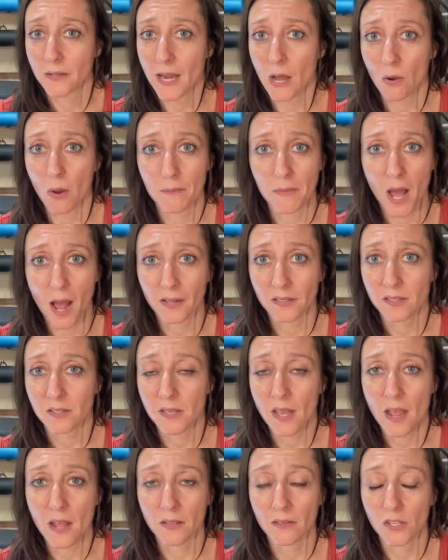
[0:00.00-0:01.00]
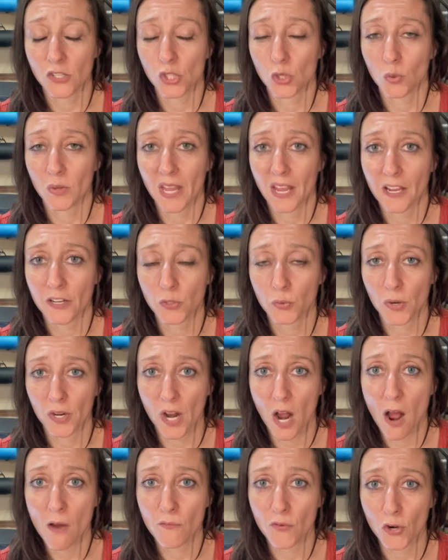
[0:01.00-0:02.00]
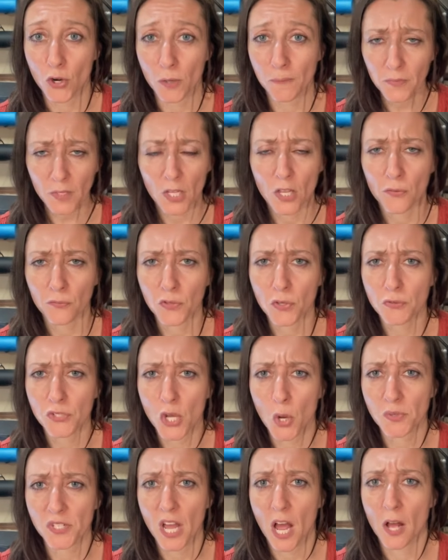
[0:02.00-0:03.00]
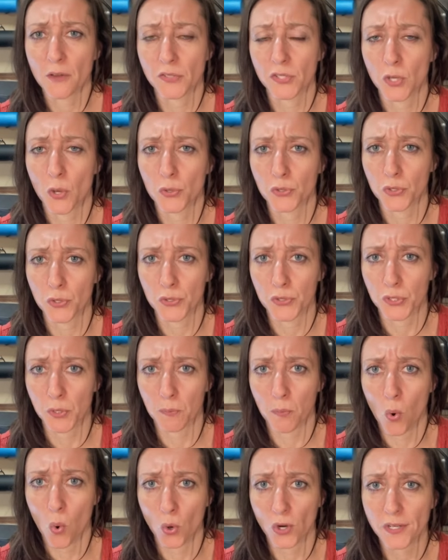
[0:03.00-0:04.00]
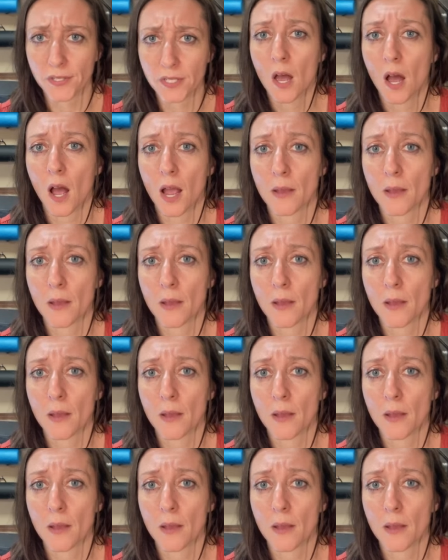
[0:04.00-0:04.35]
Now, I'm not saying that you can't recover if you don't have social support.